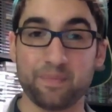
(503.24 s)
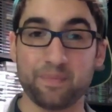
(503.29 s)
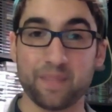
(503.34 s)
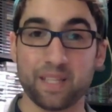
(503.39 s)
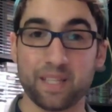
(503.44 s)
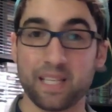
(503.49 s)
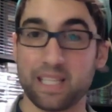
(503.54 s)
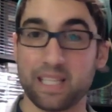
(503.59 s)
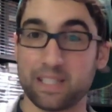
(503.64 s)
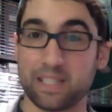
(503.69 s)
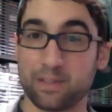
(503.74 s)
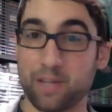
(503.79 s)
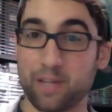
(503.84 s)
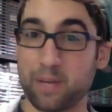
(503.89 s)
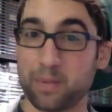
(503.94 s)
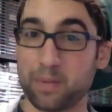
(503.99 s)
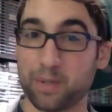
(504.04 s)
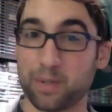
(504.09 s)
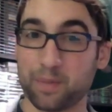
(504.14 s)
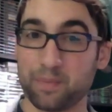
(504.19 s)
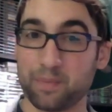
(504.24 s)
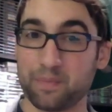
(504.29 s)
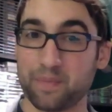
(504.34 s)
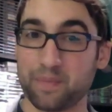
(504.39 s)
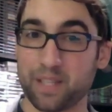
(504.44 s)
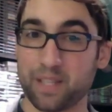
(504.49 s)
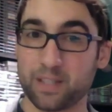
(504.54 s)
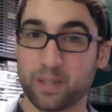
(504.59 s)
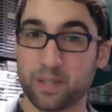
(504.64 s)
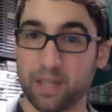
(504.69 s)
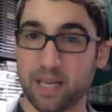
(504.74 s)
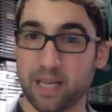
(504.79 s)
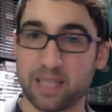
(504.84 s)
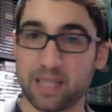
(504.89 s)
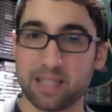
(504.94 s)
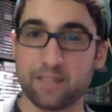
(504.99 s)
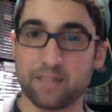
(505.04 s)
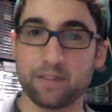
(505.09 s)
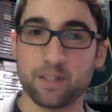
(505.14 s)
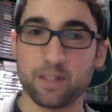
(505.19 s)
is incredible. So I
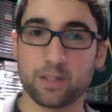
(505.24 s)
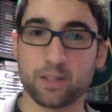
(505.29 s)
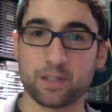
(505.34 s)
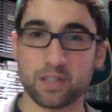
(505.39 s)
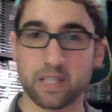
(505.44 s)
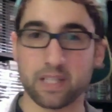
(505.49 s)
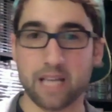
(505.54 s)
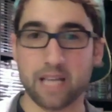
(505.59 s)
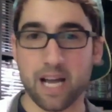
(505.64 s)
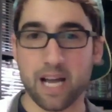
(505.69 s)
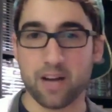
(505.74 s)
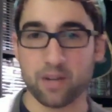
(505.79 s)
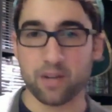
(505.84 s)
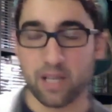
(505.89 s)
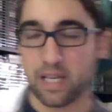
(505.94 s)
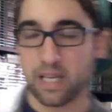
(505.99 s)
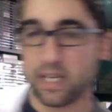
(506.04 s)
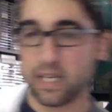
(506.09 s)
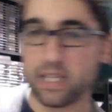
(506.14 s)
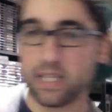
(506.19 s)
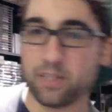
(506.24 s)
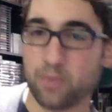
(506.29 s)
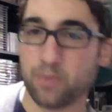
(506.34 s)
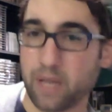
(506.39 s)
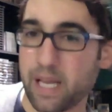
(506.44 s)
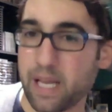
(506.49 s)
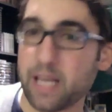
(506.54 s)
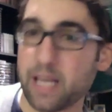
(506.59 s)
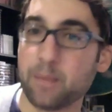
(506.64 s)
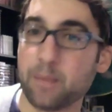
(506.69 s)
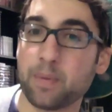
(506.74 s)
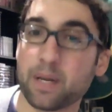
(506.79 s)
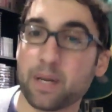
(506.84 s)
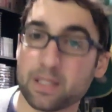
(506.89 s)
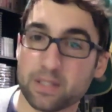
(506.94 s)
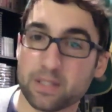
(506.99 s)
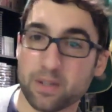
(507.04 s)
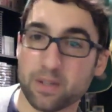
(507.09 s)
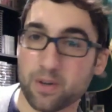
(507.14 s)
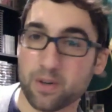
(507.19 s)
got the Villager, and now he's what, 80
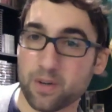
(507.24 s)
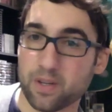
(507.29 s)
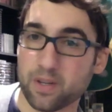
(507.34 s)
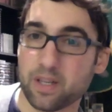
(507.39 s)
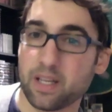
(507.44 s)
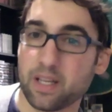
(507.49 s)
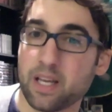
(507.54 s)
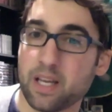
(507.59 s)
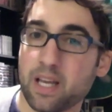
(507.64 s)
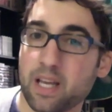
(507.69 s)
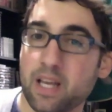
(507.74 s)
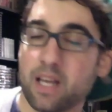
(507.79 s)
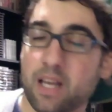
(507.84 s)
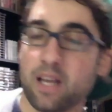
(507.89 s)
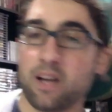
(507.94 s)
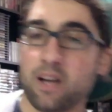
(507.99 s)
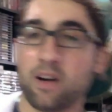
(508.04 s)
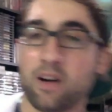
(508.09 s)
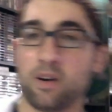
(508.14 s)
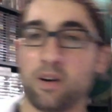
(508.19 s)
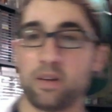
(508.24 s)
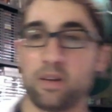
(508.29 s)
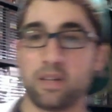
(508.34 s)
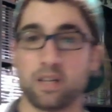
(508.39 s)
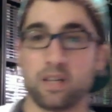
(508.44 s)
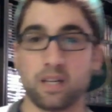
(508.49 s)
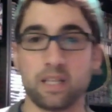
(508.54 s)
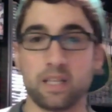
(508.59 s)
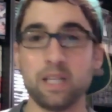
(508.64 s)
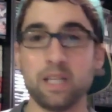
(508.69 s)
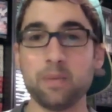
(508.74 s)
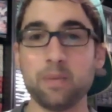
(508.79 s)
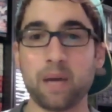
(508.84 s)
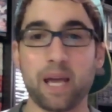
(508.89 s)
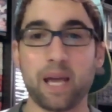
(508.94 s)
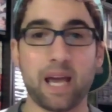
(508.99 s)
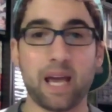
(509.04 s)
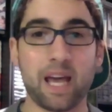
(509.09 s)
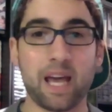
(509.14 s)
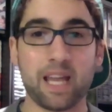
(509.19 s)
bucks on
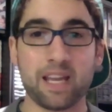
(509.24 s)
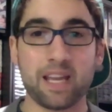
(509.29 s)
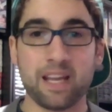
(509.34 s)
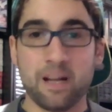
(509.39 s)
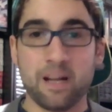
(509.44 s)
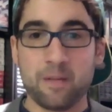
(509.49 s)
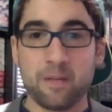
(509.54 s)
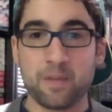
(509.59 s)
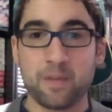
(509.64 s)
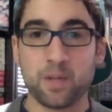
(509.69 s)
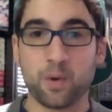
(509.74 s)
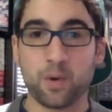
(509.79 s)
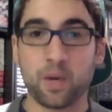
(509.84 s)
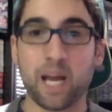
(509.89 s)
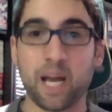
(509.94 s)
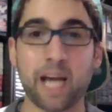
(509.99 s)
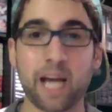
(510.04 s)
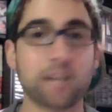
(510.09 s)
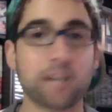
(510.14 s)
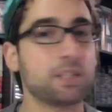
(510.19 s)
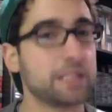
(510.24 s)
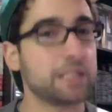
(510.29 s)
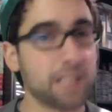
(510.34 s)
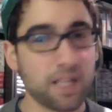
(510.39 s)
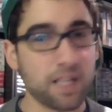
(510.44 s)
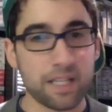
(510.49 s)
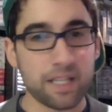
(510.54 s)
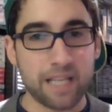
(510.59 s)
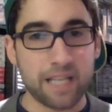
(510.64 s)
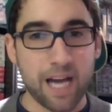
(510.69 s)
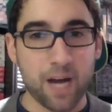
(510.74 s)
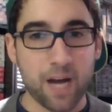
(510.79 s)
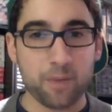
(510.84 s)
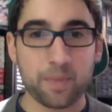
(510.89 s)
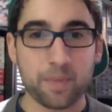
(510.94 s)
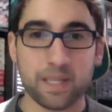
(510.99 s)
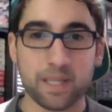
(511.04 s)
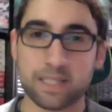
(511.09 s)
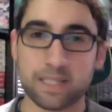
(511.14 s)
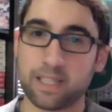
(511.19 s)
eBay. And you know what? I could sell it now
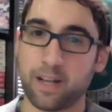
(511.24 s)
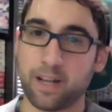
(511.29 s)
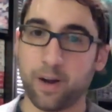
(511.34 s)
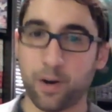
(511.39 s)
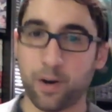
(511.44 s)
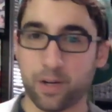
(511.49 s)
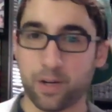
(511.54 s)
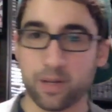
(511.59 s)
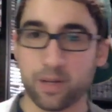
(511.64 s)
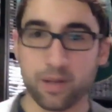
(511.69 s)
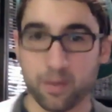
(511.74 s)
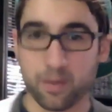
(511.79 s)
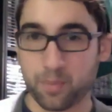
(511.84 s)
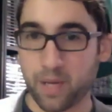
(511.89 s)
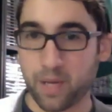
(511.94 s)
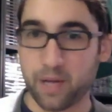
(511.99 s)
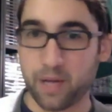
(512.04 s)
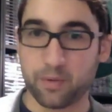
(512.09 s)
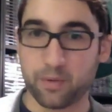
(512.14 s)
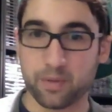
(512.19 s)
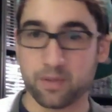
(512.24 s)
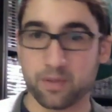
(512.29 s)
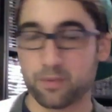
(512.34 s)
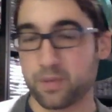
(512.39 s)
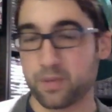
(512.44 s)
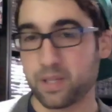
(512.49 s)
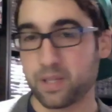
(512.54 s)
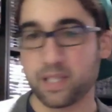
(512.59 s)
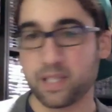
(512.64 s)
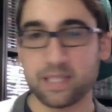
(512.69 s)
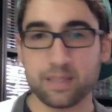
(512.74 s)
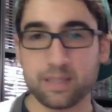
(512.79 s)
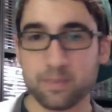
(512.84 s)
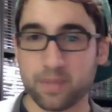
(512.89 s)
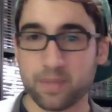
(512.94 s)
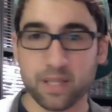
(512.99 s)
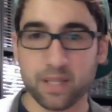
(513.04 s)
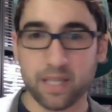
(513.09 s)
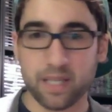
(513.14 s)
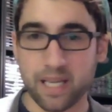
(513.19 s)
because they are gonna probably release him.
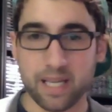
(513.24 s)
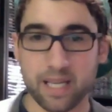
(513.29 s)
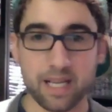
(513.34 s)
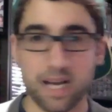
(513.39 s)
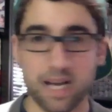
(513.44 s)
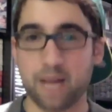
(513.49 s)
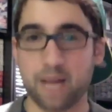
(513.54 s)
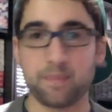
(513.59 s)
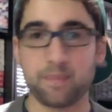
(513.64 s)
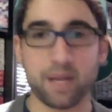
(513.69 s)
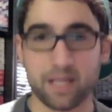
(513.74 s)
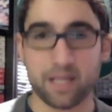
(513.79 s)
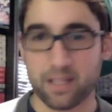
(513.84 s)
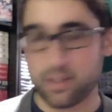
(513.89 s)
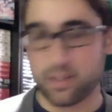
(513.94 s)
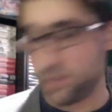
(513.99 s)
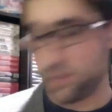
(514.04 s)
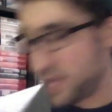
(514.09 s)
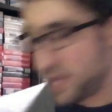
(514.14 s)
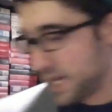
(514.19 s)
But again, I'm not gonna do that.